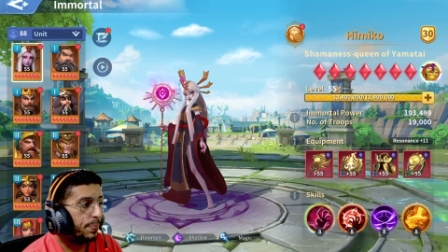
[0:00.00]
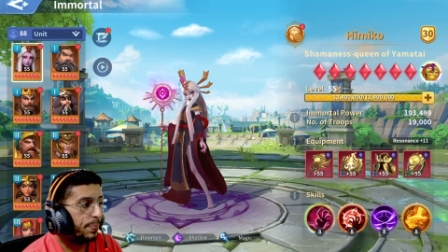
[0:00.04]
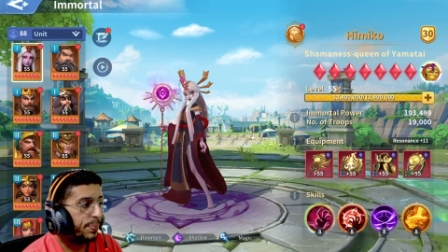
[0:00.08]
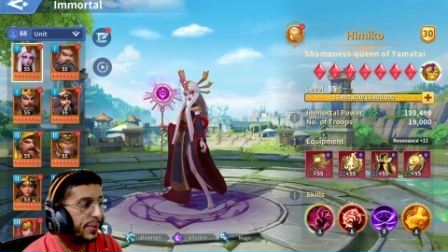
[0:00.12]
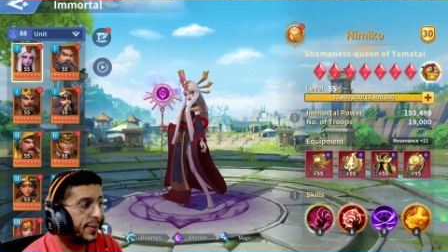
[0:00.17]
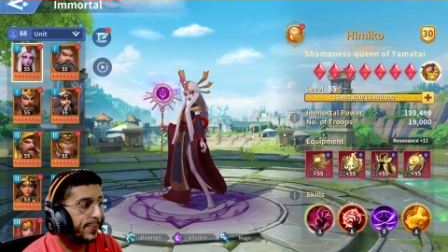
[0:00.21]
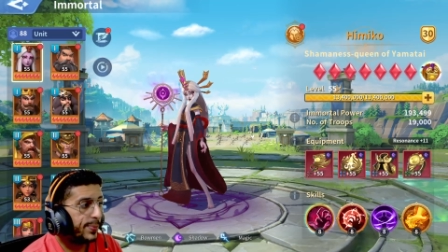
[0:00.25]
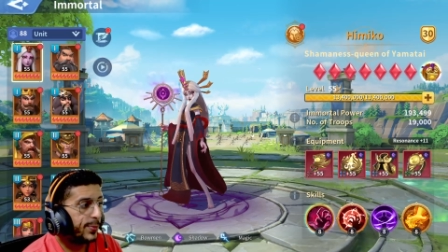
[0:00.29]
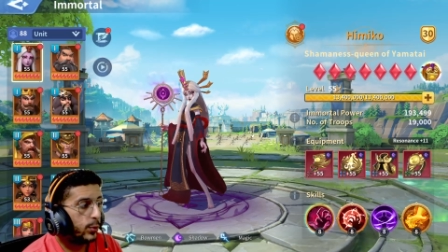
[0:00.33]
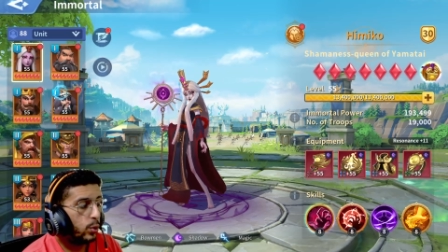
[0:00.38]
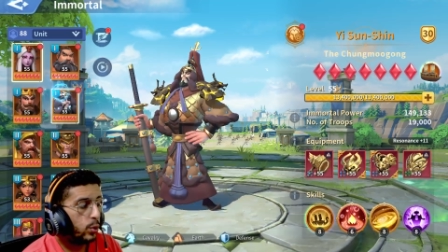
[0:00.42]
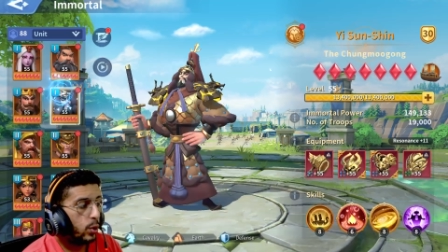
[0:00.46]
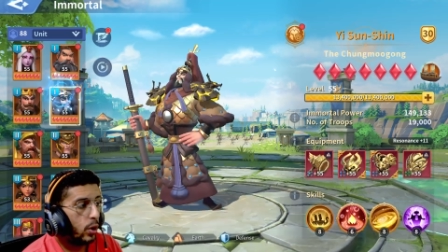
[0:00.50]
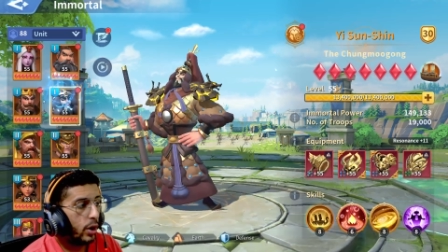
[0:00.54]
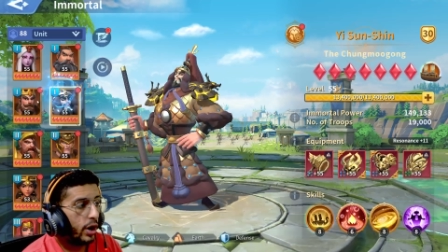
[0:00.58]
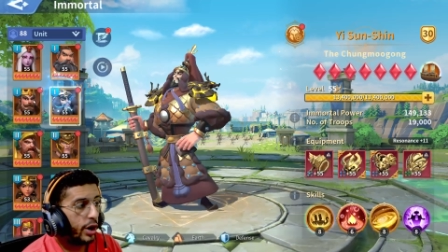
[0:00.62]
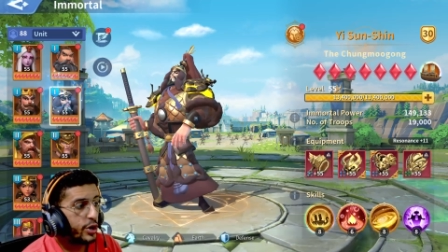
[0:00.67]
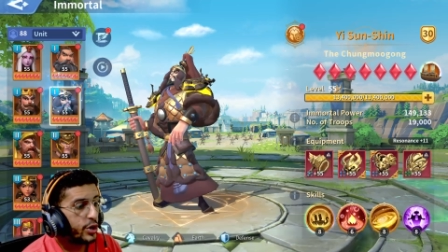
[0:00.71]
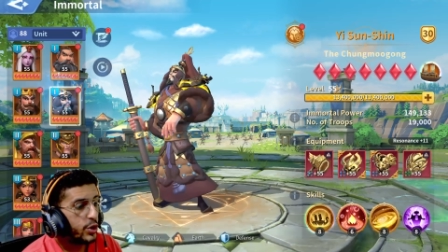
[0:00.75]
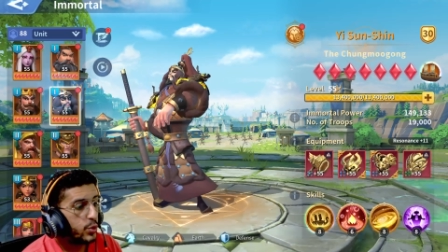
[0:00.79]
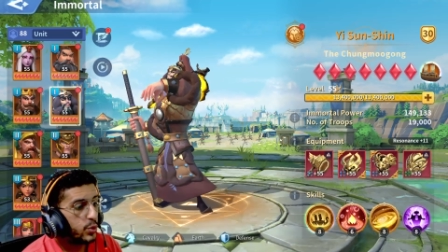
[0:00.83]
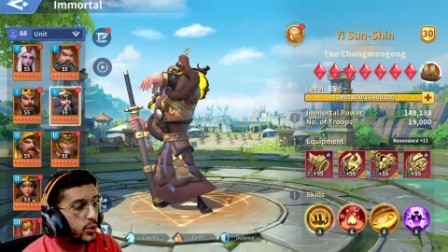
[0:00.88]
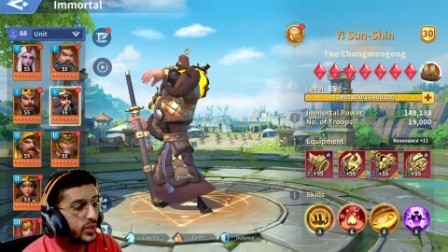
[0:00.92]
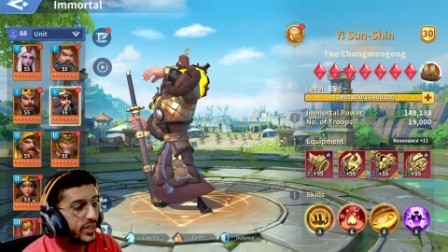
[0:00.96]
people who are
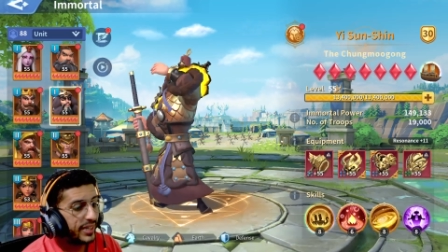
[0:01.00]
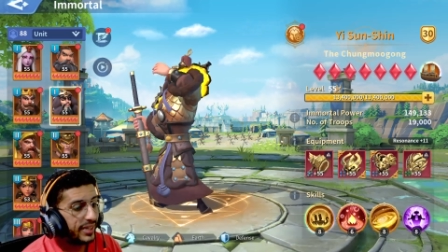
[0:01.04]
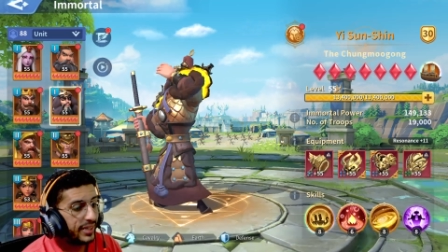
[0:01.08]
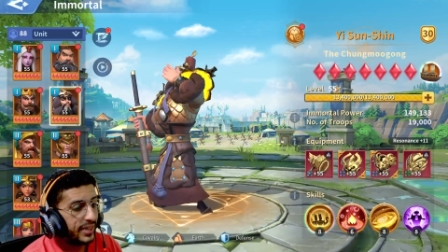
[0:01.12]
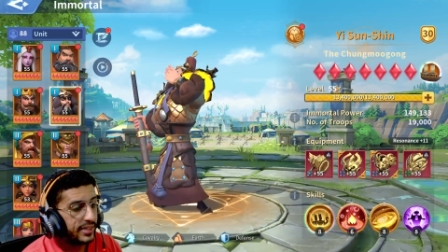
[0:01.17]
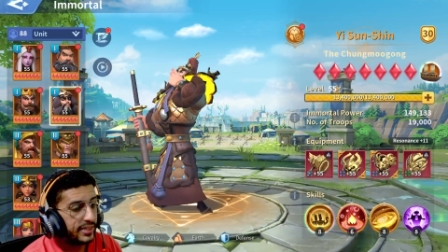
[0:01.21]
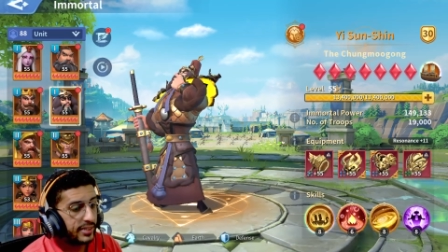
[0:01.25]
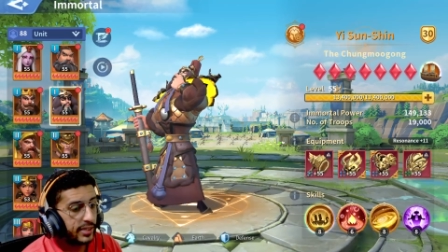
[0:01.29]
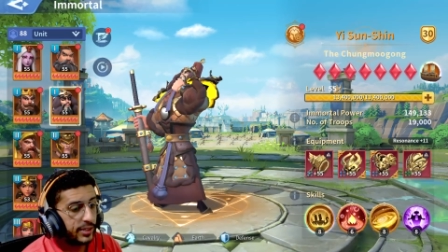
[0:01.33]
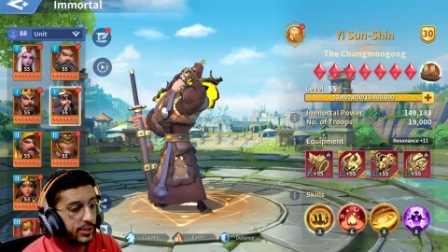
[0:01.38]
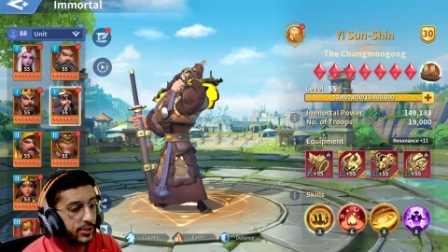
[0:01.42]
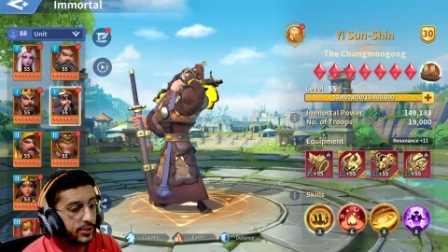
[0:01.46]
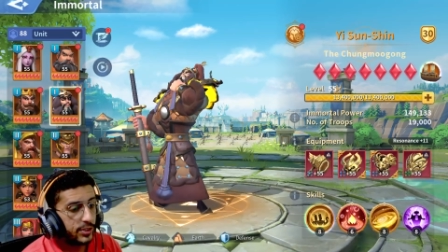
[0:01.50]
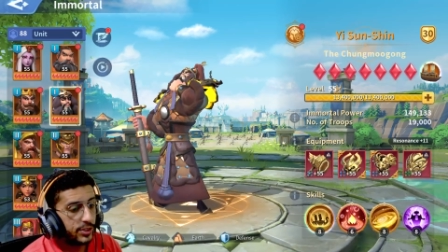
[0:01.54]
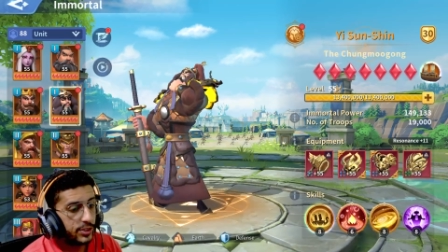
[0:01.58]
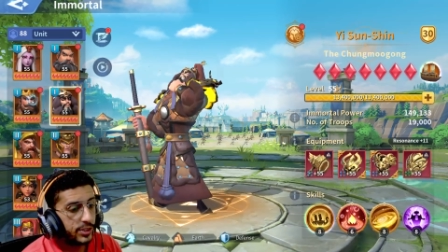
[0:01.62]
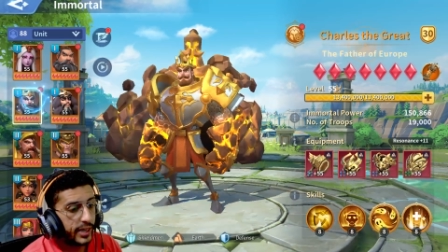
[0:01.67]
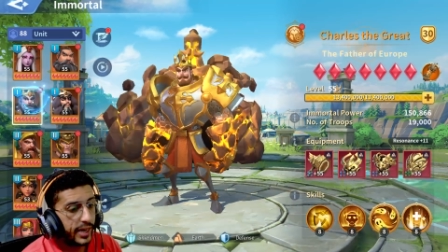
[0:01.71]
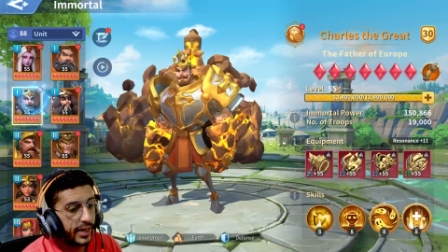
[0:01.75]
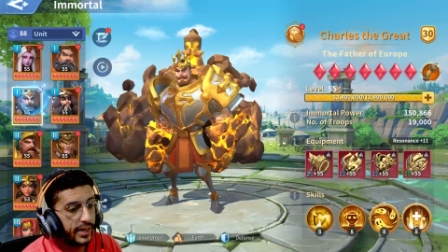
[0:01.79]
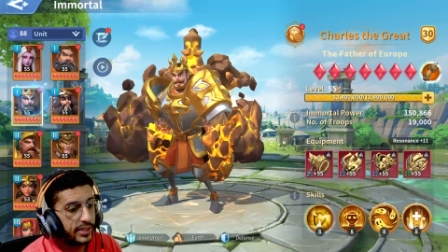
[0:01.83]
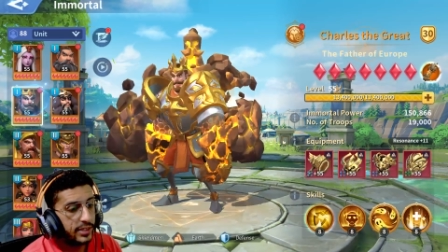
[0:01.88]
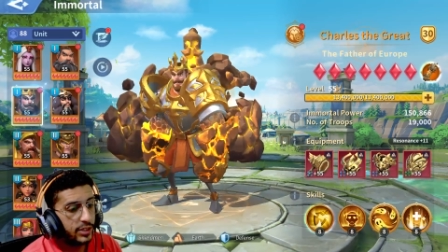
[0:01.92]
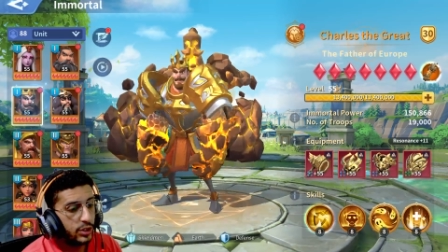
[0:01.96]
using a skill such
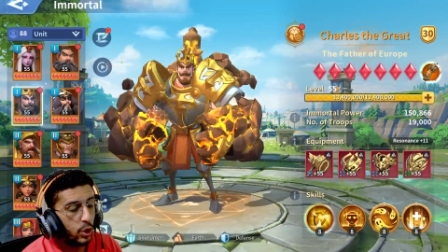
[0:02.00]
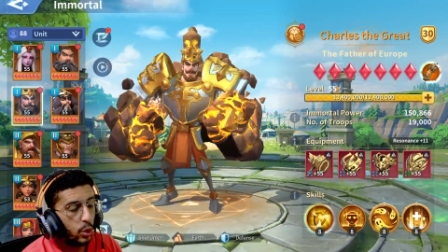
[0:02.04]
as